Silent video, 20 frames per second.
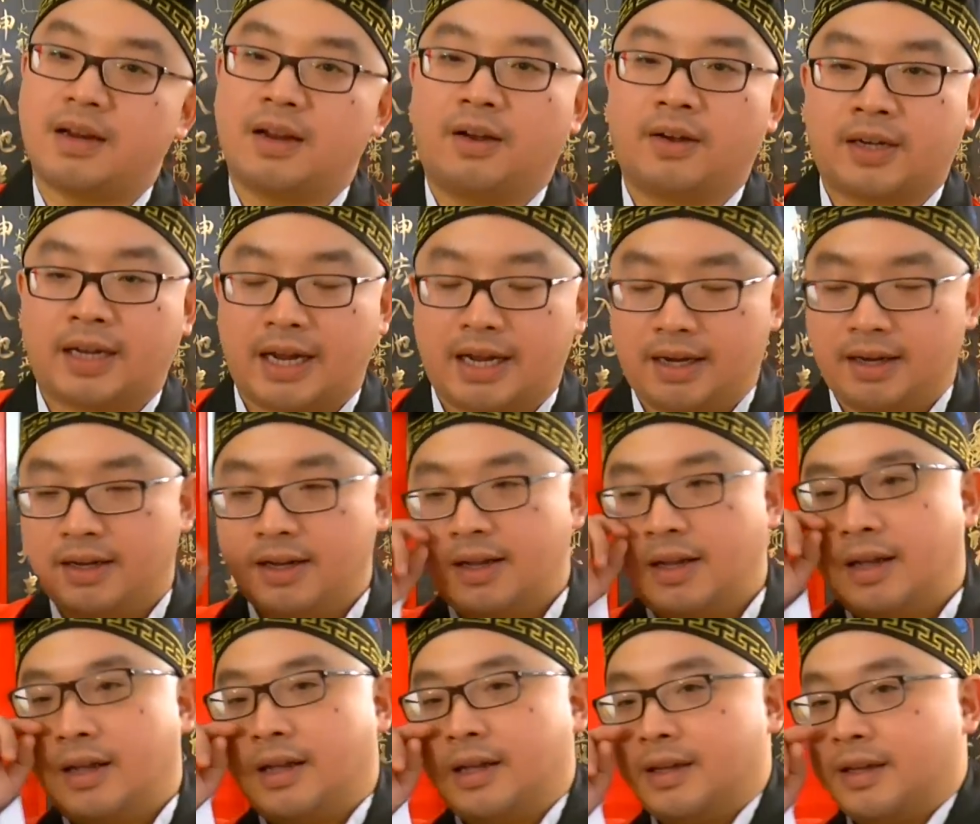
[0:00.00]
Okay,
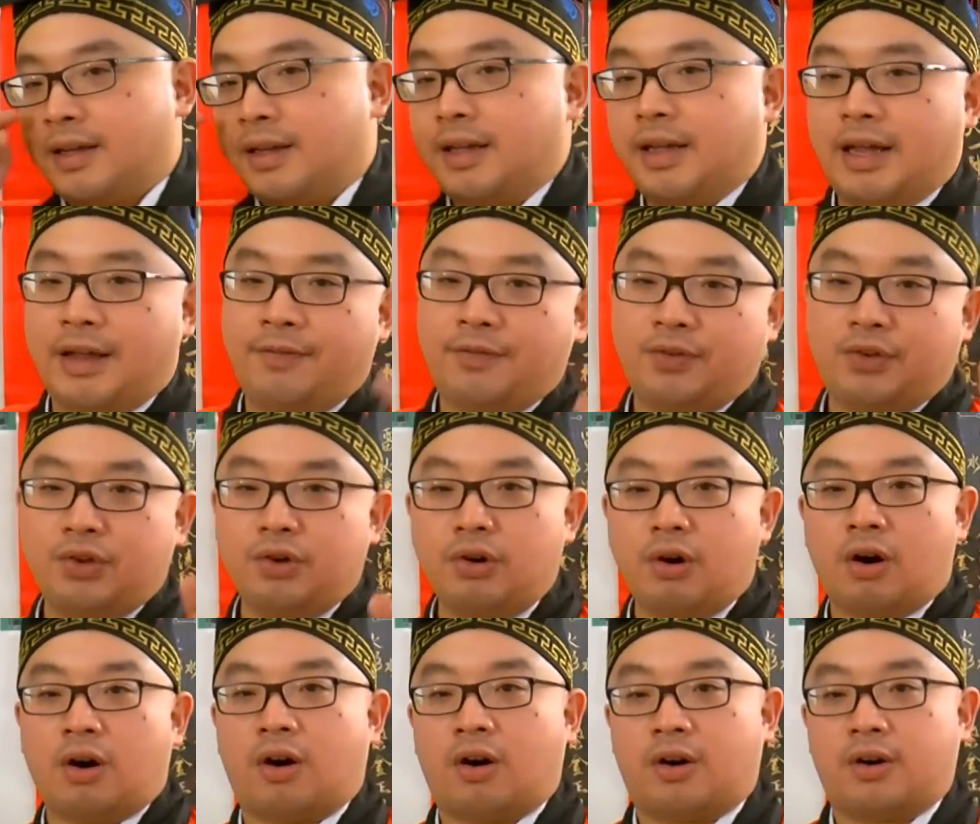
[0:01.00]
if
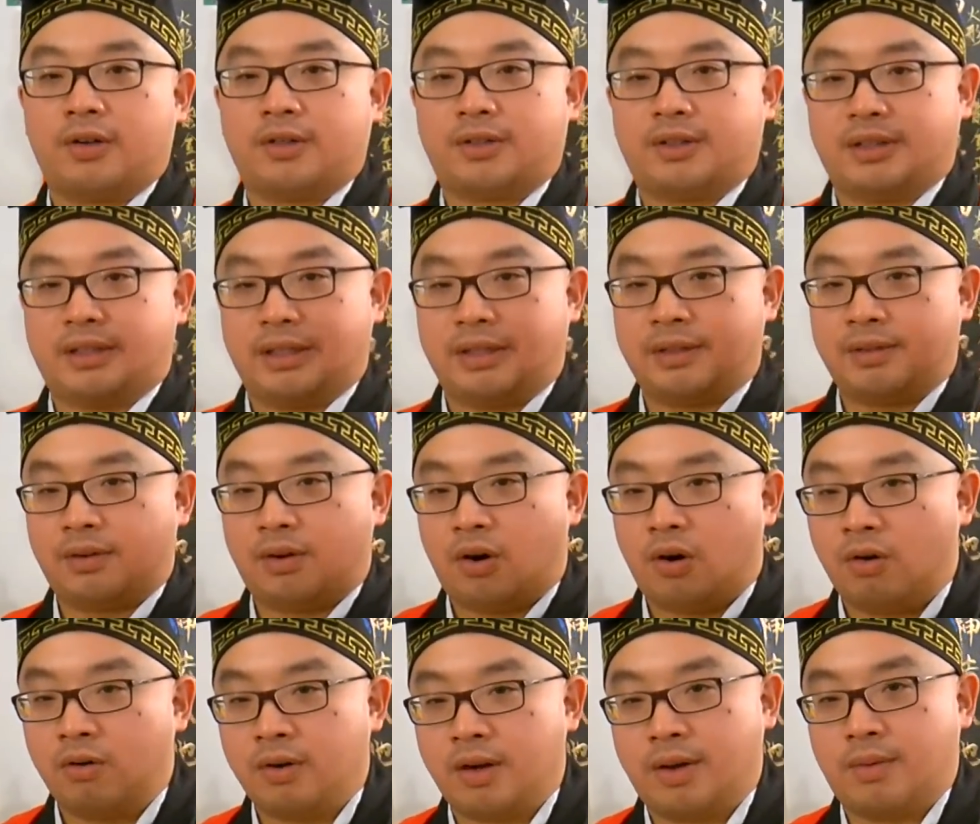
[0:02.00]
you are the
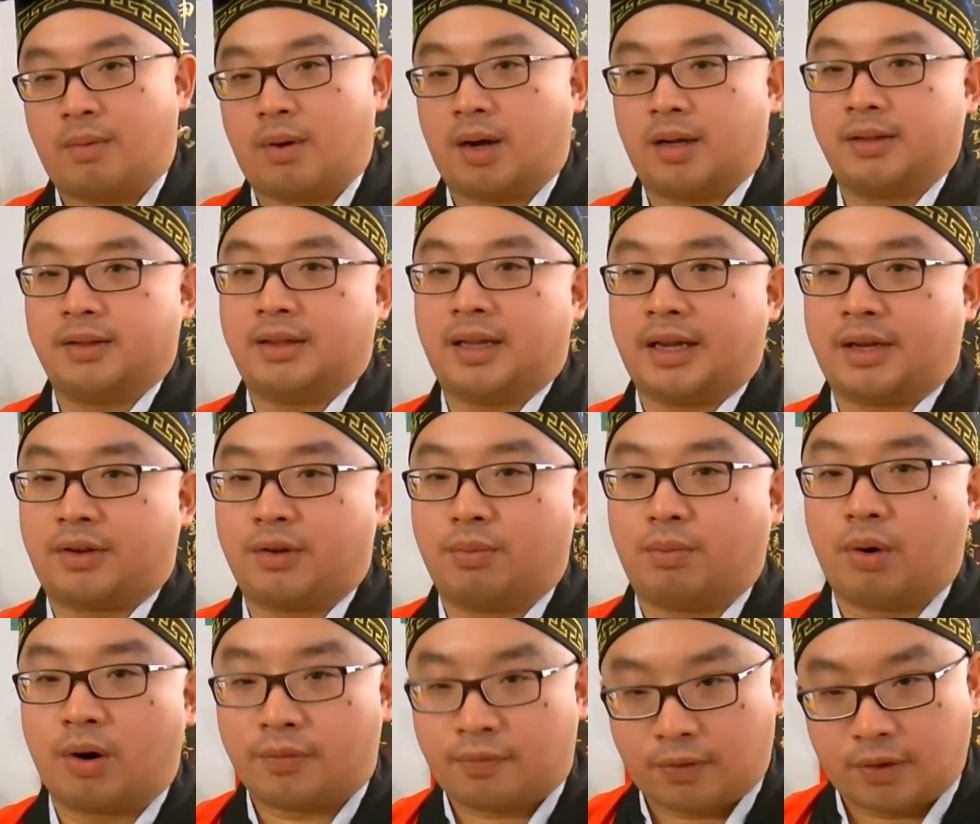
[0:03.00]
only one, like you
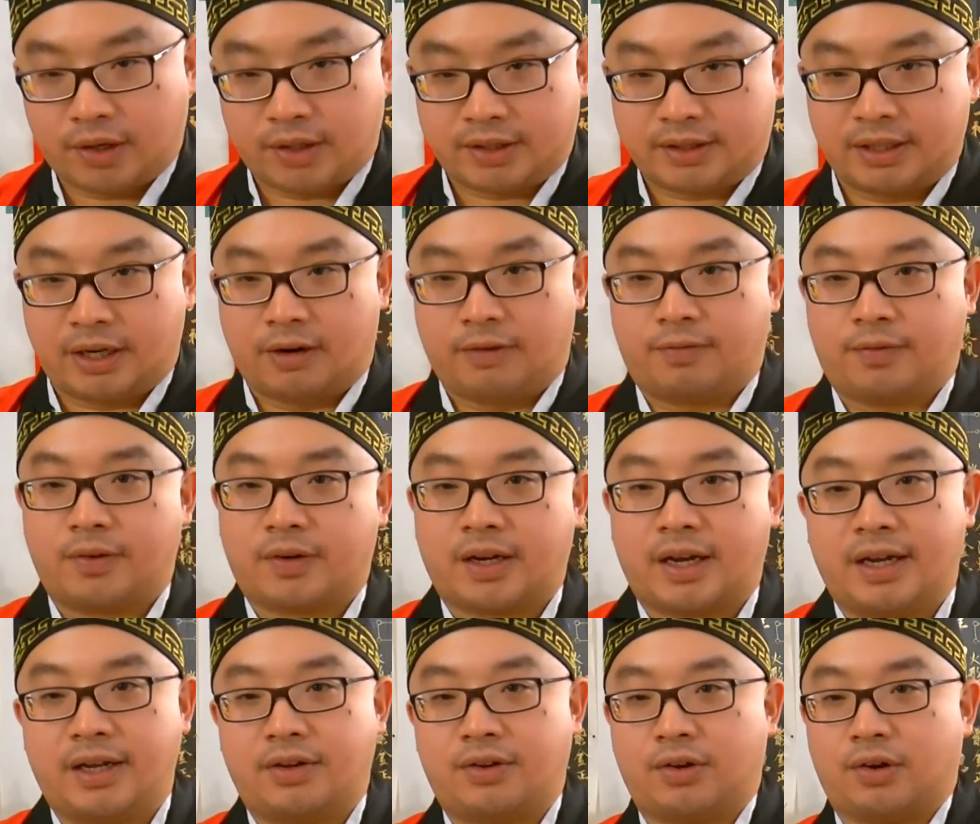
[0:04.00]
work for yourself,
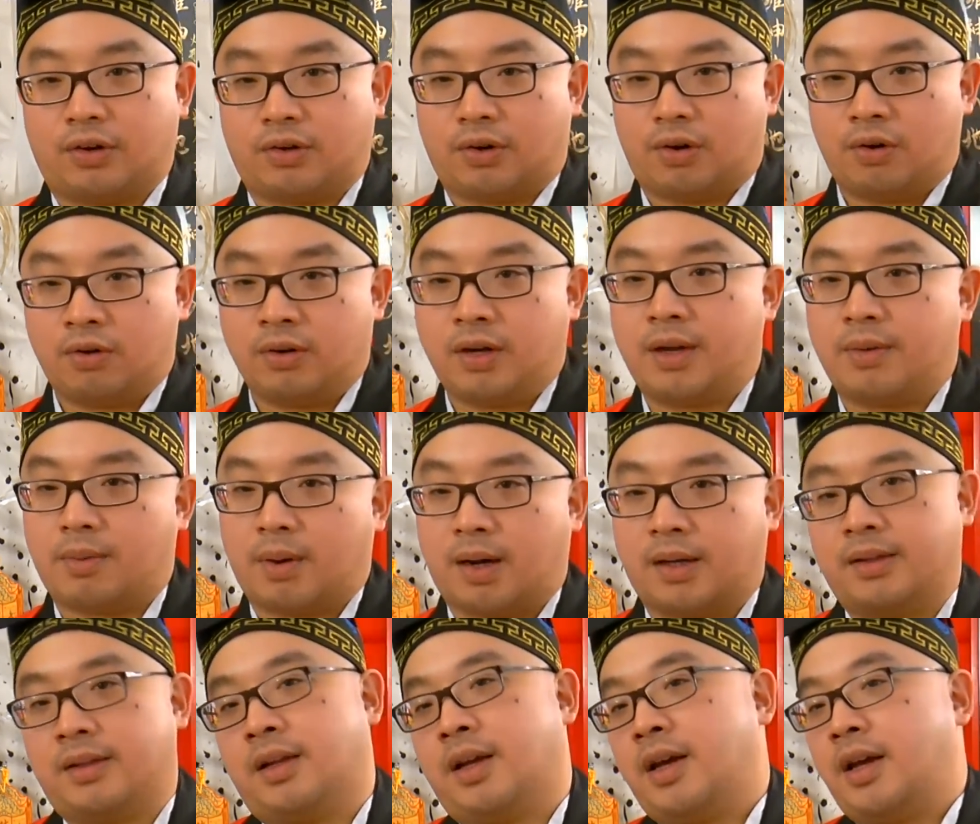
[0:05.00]
okay, you're the only
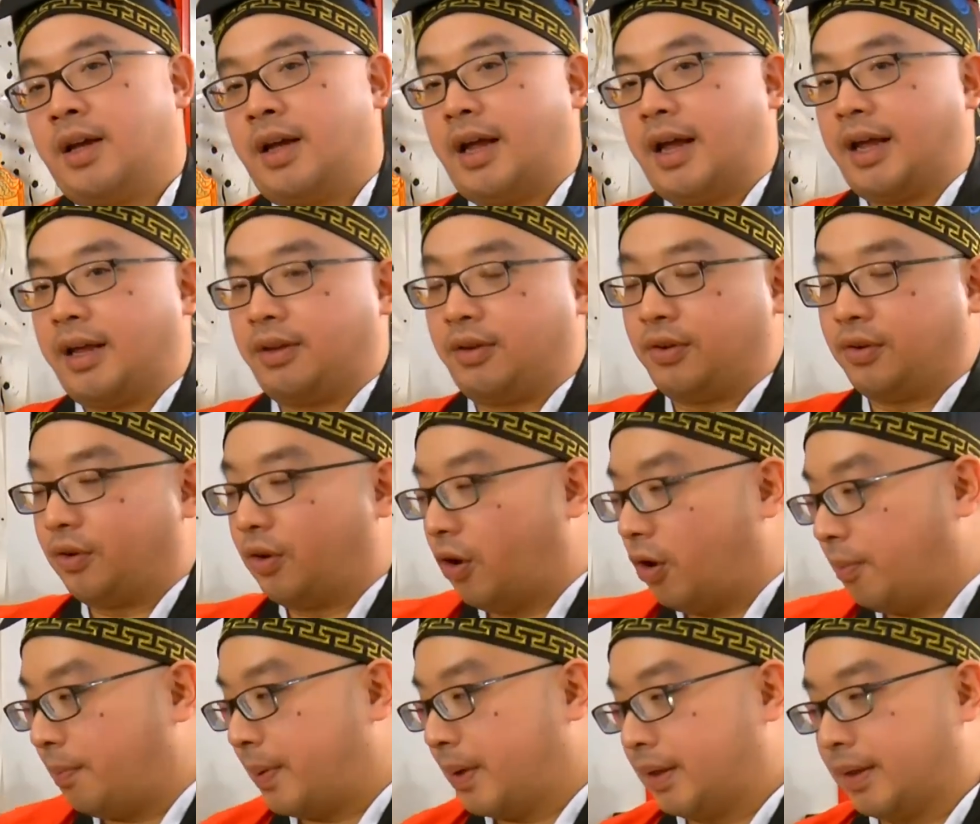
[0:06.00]
one and you
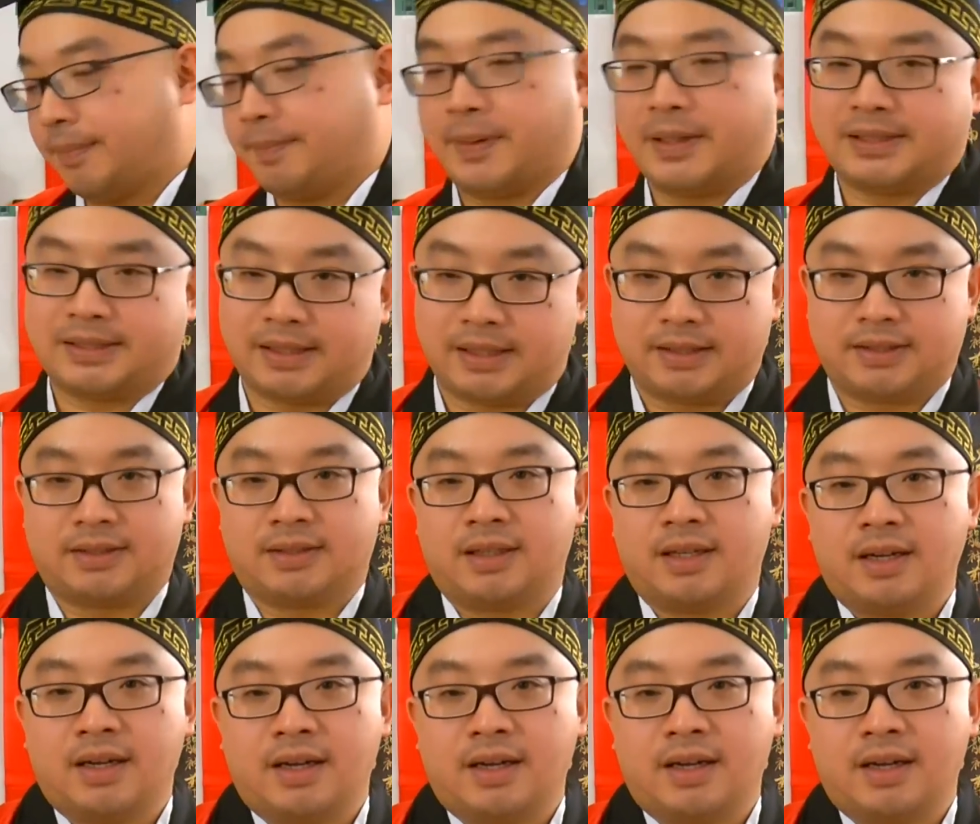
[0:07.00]
open the business,